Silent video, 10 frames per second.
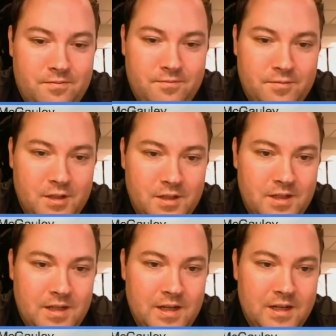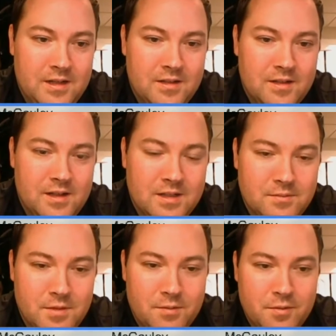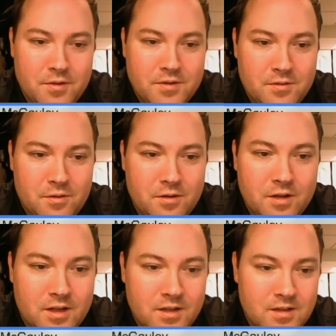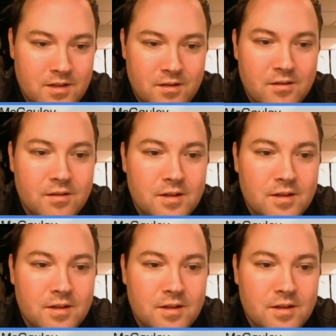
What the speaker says: really needing to get some numbers in order to continue.